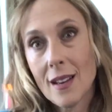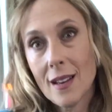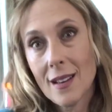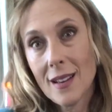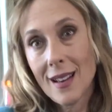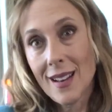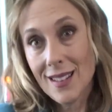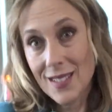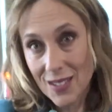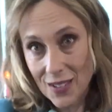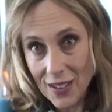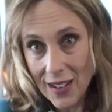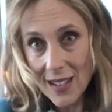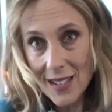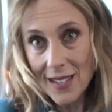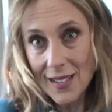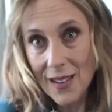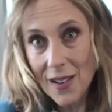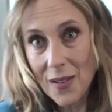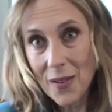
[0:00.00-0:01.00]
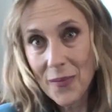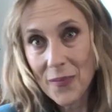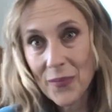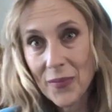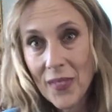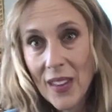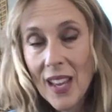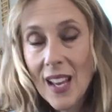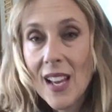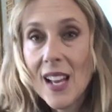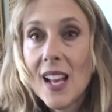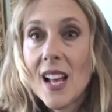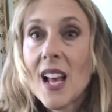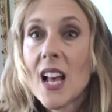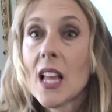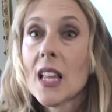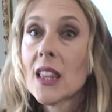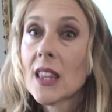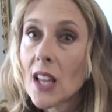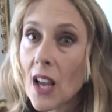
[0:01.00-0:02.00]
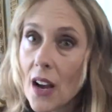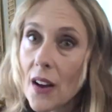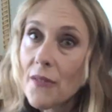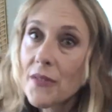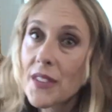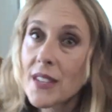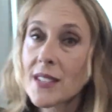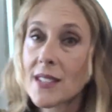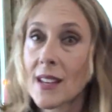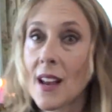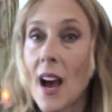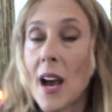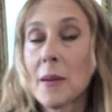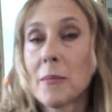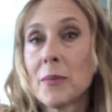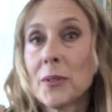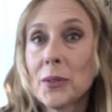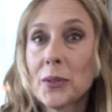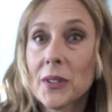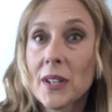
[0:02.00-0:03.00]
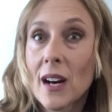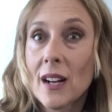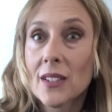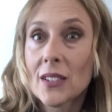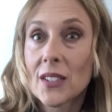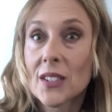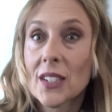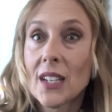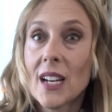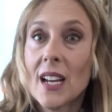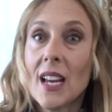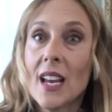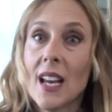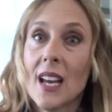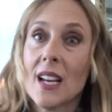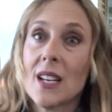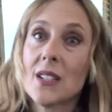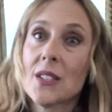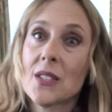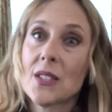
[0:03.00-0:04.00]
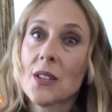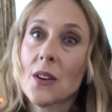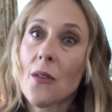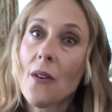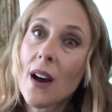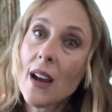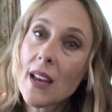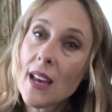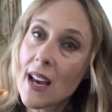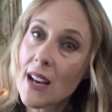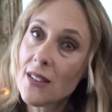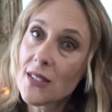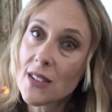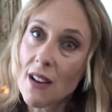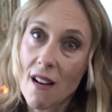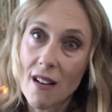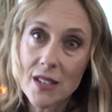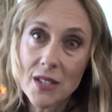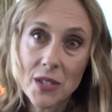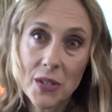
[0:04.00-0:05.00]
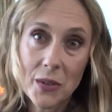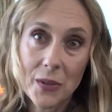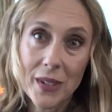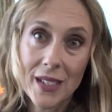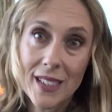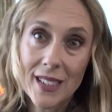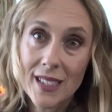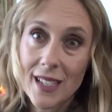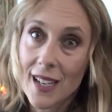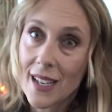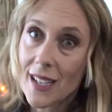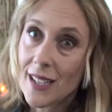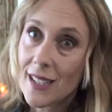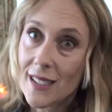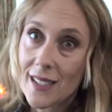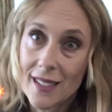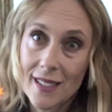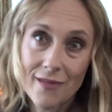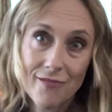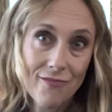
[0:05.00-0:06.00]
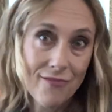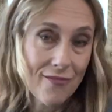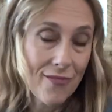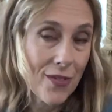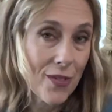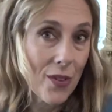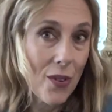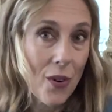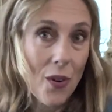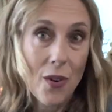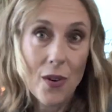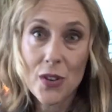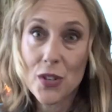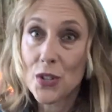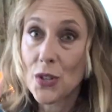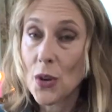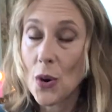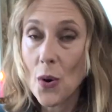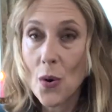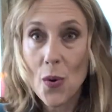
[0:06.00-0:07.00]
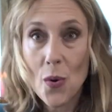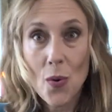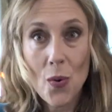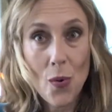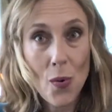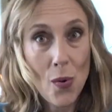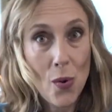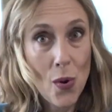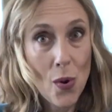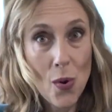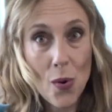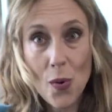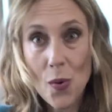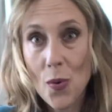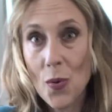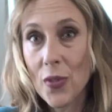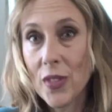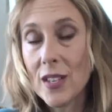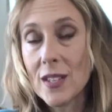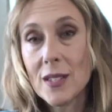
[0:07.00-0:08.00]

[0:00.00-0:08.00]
as you guys know, love the sky blue color. And so I held on to it for these